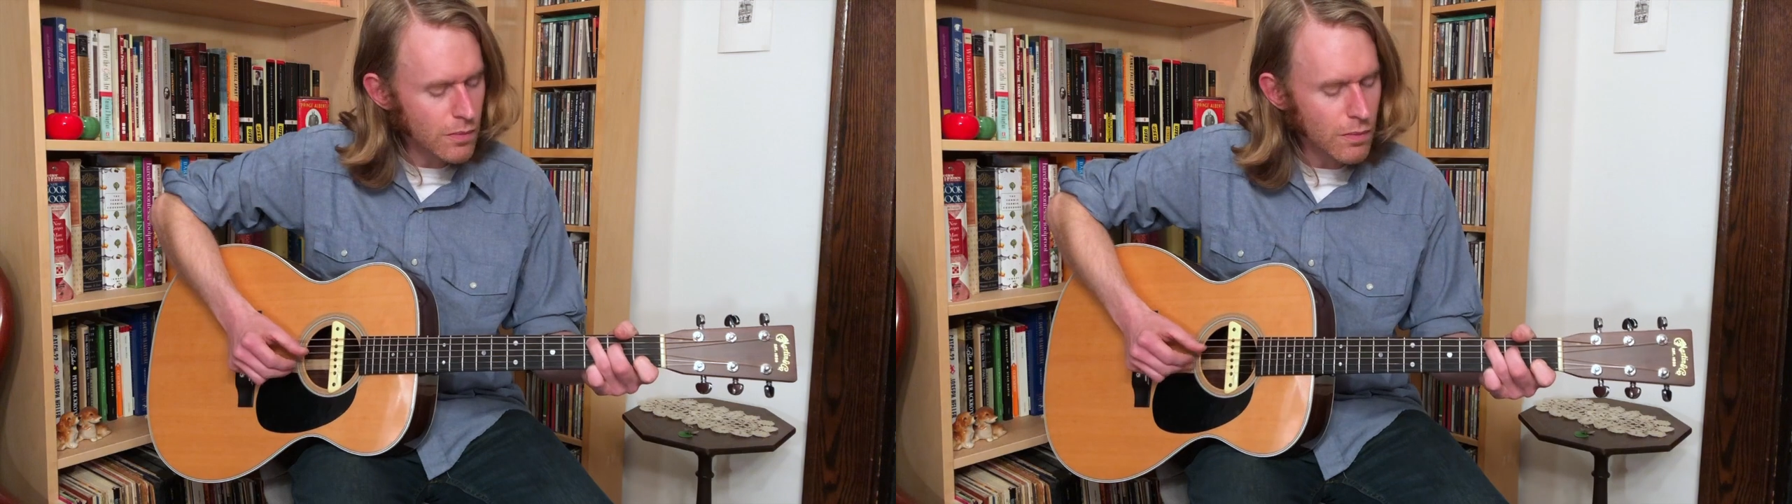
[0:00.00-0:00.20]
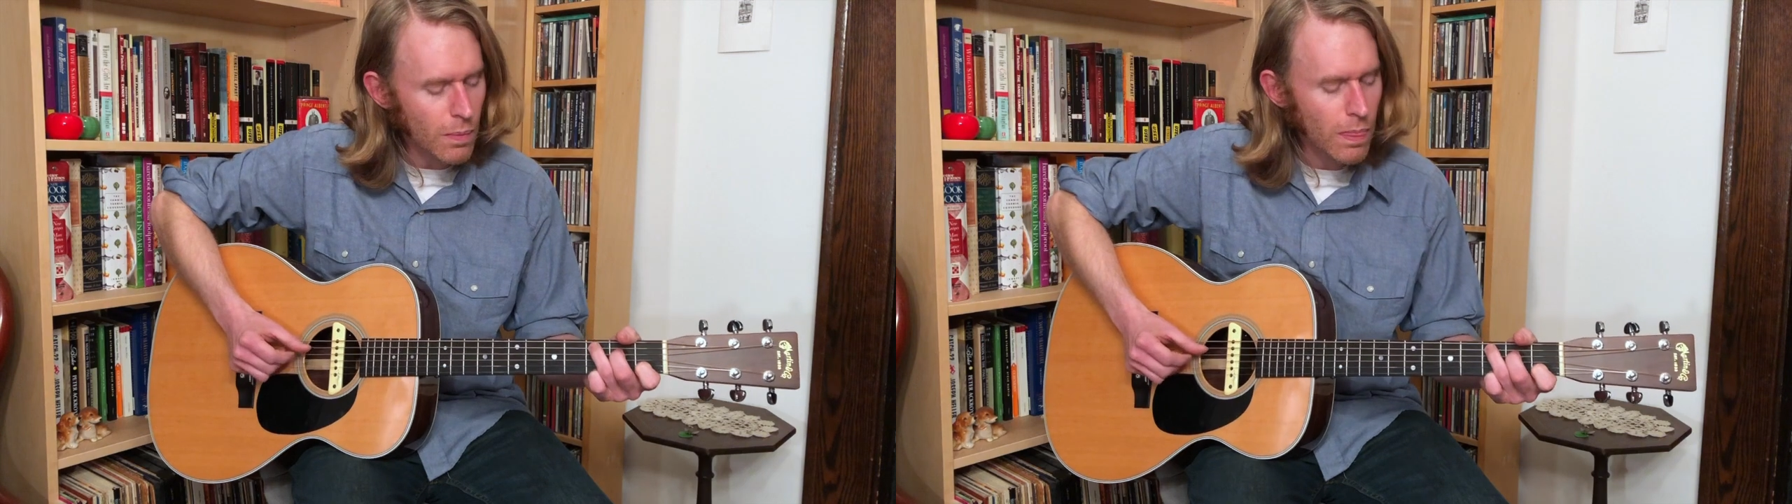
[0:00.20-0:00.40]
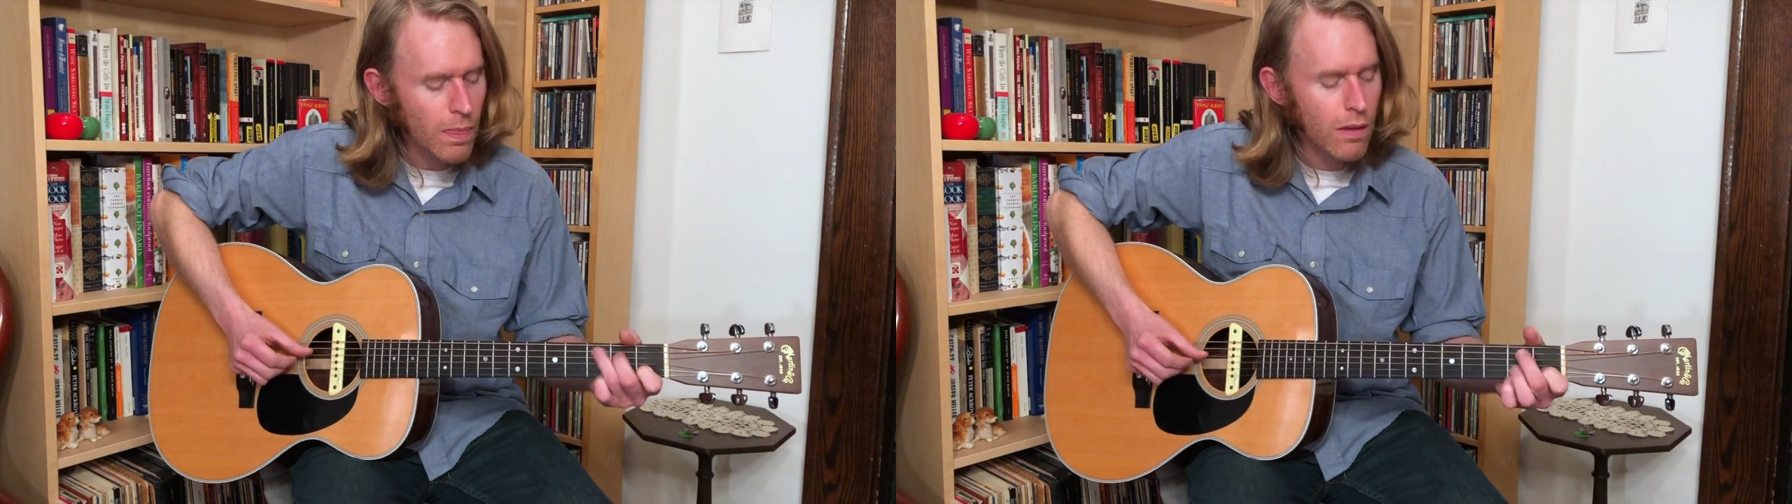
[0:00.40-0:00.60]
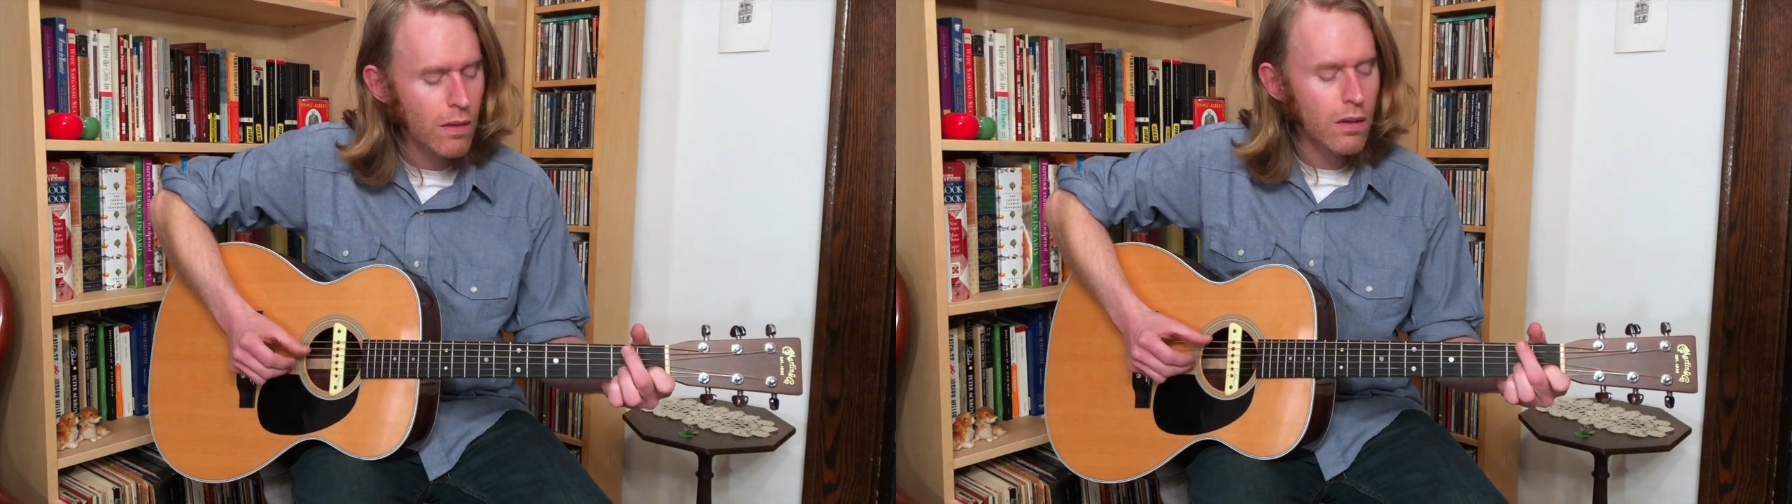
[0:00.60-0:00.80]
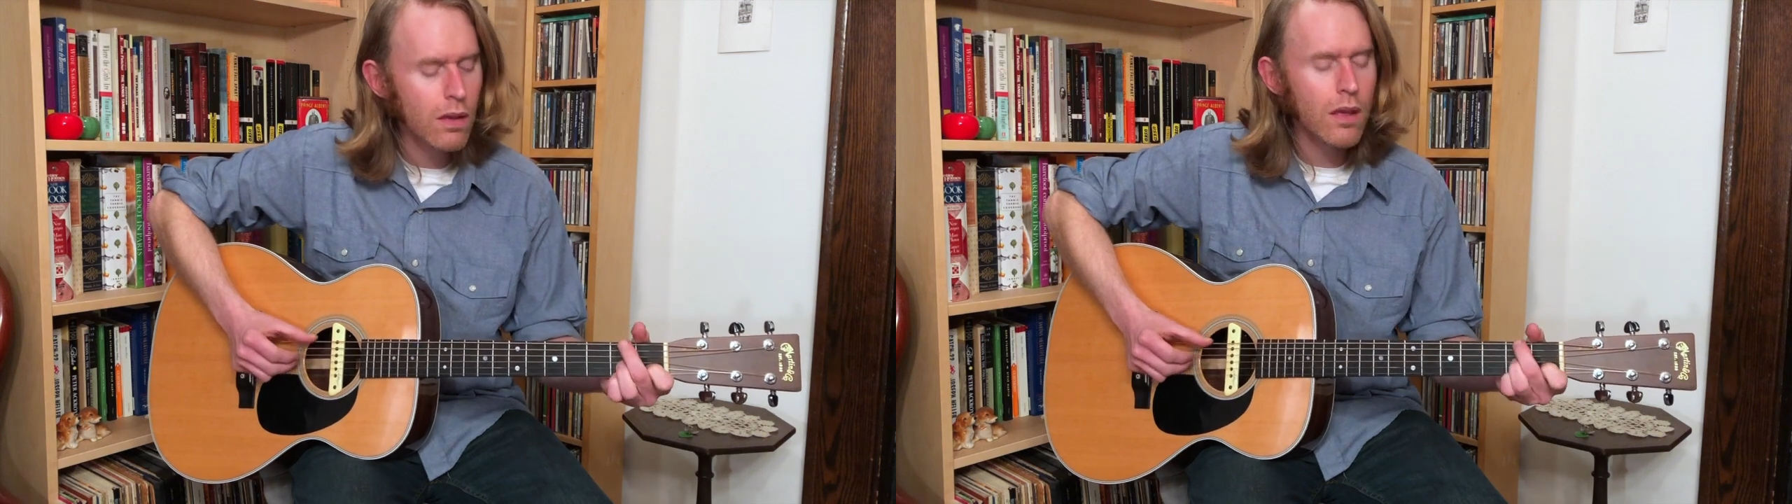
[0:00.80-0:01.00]
in
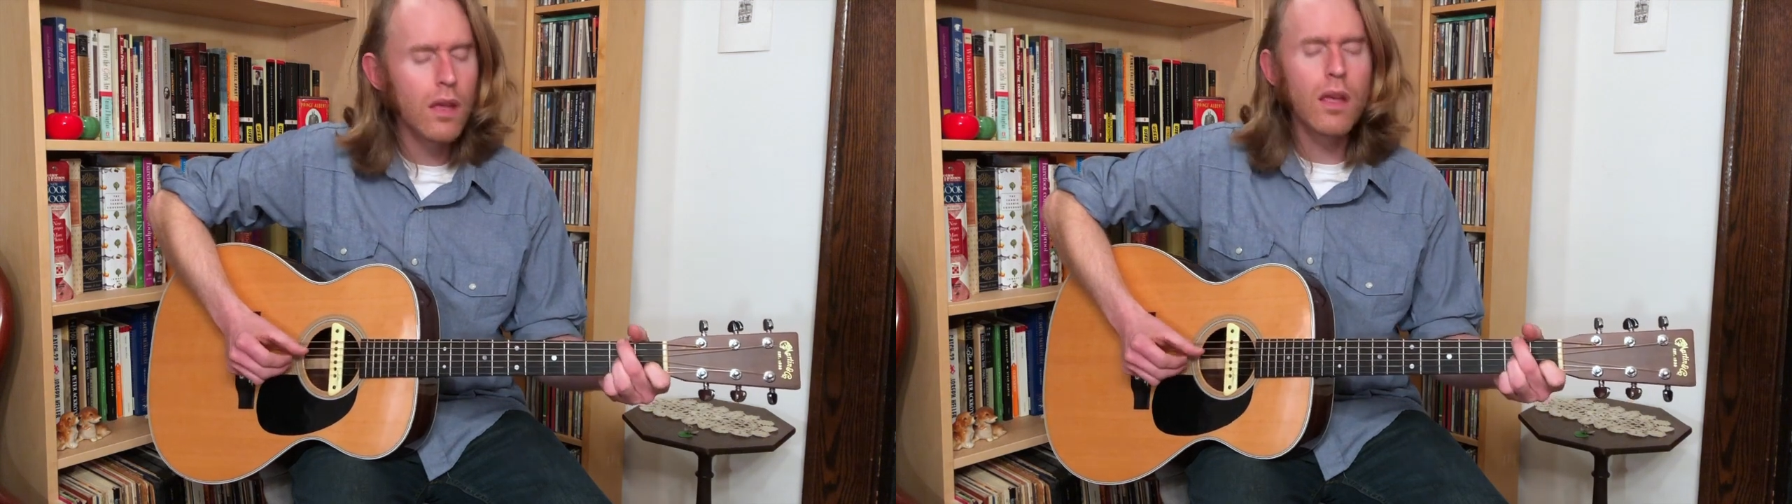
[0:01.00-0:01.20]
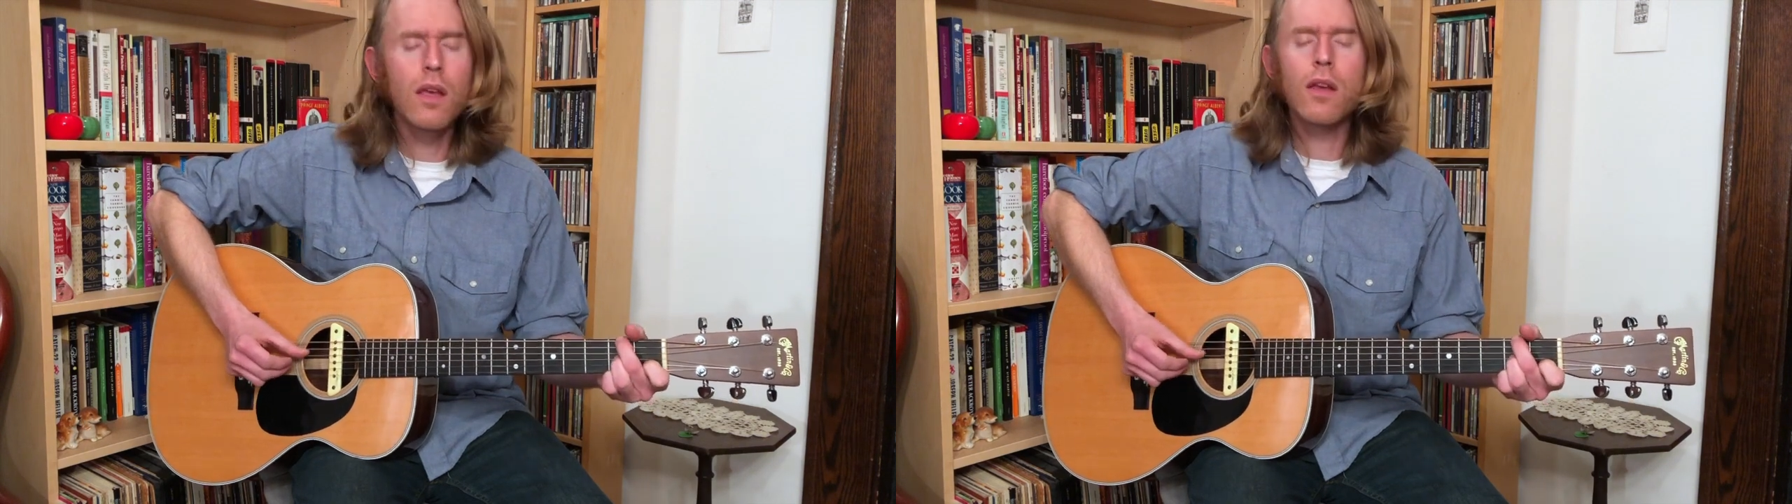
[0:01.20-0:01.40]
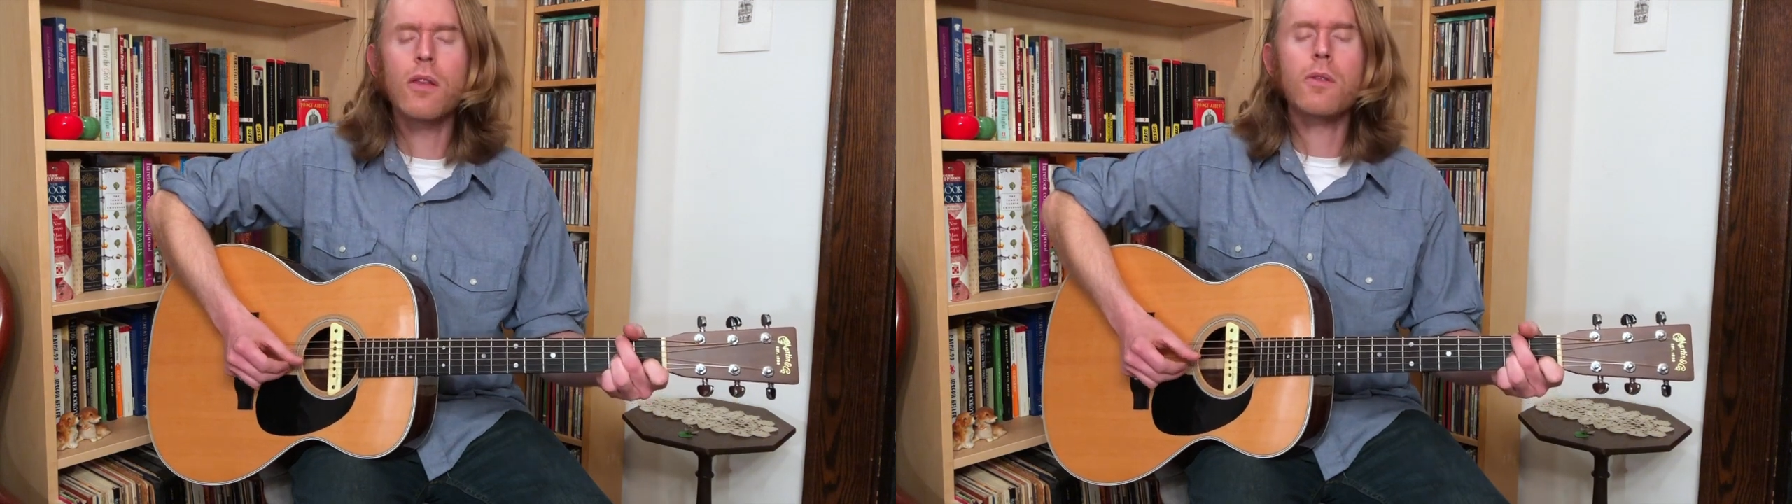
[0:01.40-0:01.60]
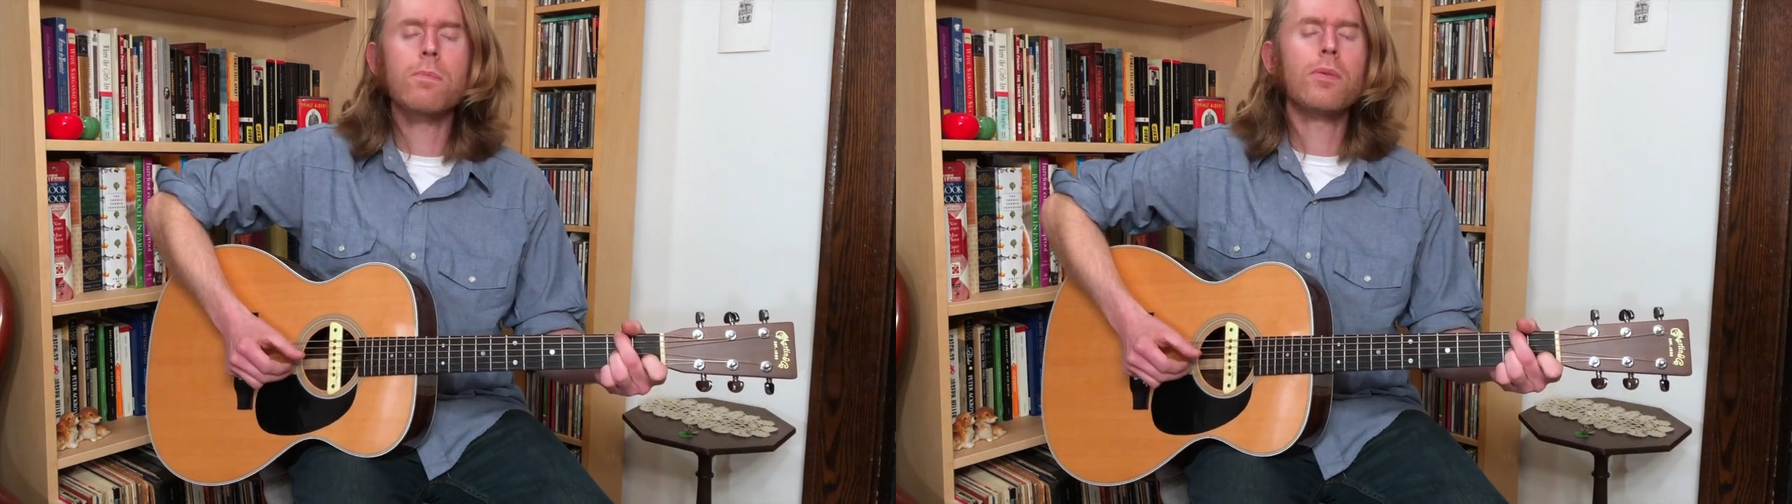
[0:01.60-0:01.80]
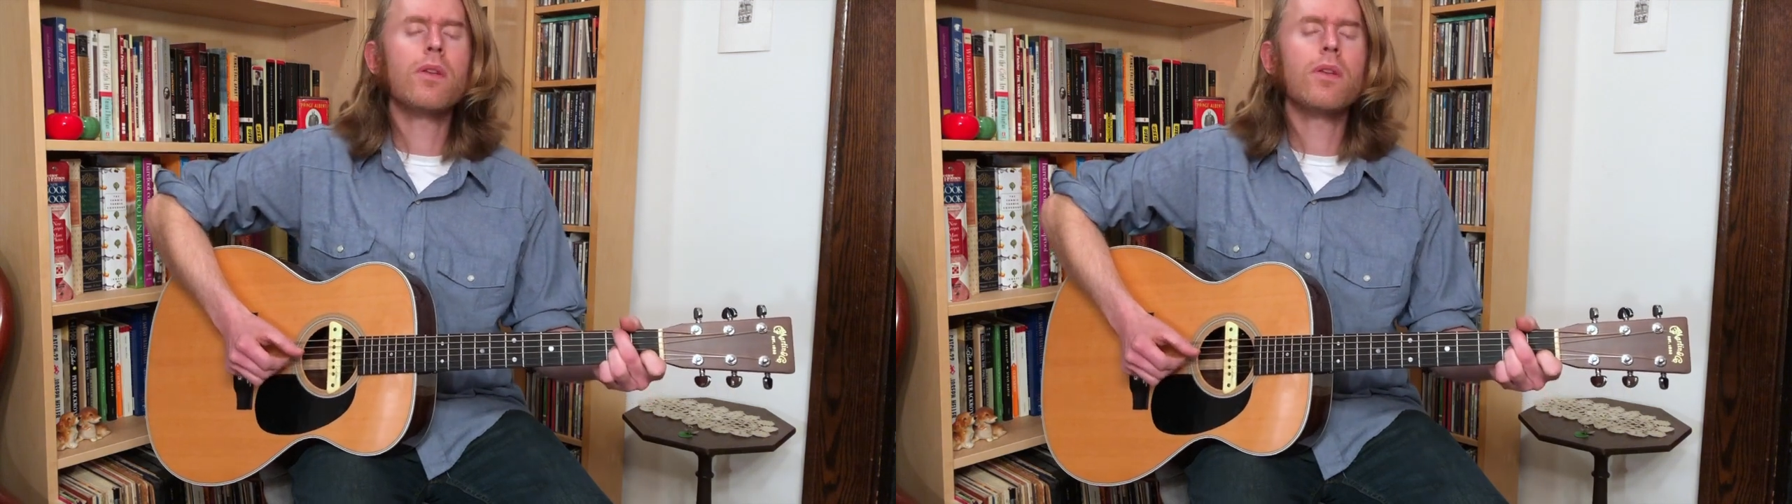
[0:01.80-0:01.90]
the